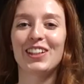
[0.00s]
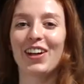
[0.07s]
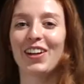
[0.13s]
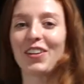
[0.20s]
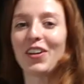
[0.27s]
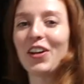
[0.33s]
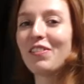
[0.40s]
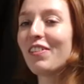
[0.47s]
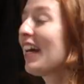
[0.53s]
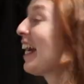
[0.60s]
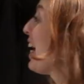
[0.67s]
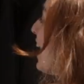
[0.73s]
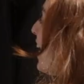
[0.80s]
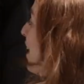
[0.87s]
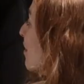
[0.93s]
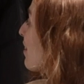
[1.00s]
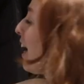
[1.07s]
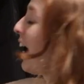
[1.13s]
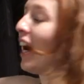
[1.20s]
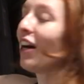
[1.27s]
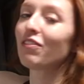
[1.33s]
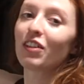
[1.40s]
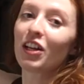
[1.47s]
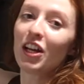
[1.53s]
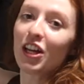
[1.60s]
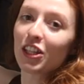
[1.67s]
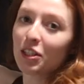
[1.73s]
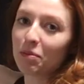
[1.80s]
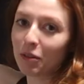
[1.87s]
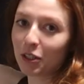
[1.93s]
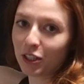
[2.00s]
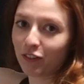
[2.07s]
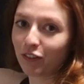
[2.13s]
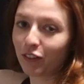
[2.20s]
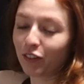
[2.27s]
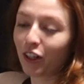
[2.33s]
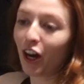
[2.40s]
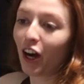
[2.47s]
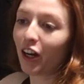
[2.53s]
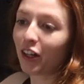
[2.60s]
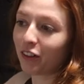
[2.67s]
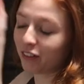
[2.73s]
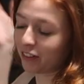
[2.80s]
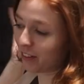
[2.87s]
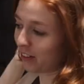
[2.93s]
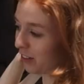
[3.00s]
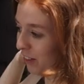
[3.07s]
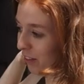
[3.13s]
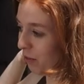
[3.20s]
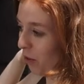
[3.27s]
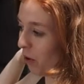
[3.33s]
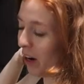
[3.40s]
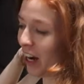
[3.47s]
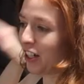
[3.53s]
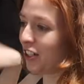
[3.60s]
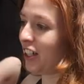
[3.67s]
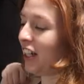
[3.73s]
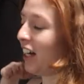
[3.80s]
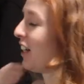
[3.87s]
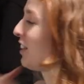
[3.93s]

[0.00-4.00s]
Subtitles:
So over here we have the beautiful coat. Well, actually,